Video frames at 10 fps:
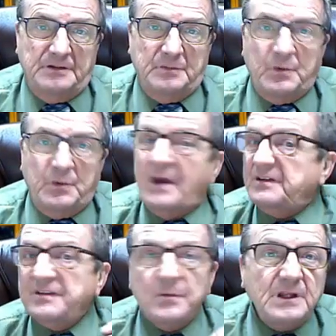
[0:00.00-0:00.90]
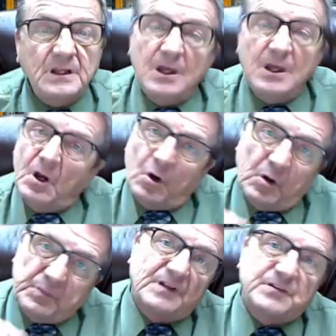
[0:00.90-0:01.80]
proximity, or
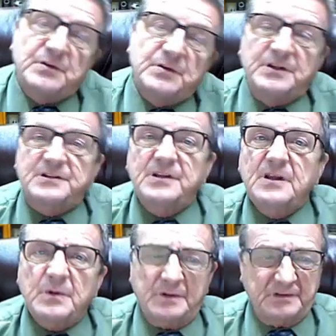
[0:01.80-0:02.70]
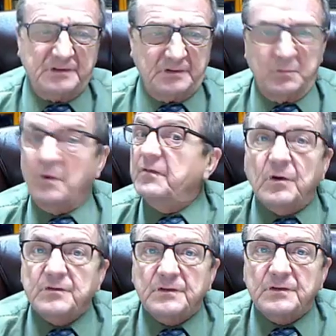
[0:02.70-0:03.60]
because they're in a team, because they're more
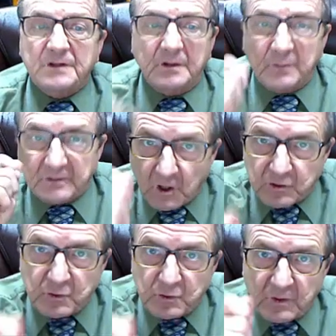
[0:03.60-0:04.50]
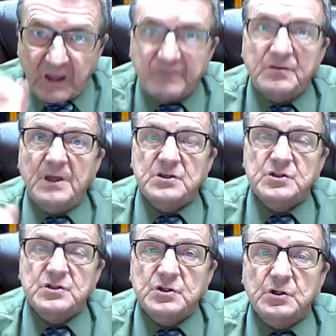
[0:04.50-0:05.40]
forceful than the other ones? You have to make
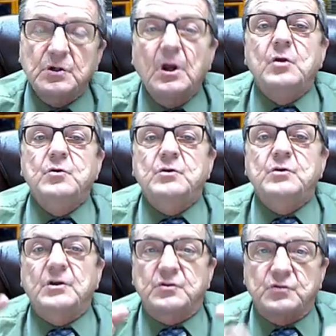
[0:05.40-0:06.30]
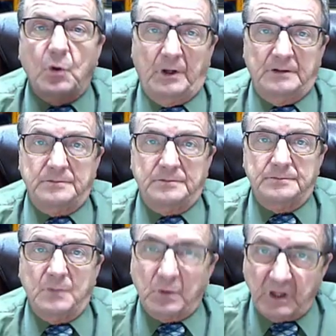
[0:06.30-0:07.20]
sure you control it.
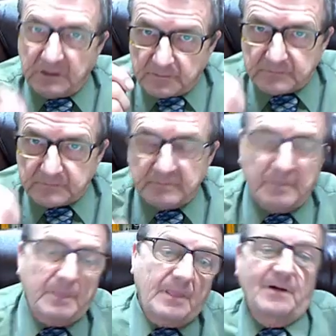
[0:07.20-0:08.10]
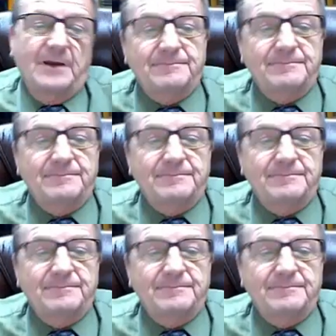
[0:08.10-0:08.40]
Okay? All right.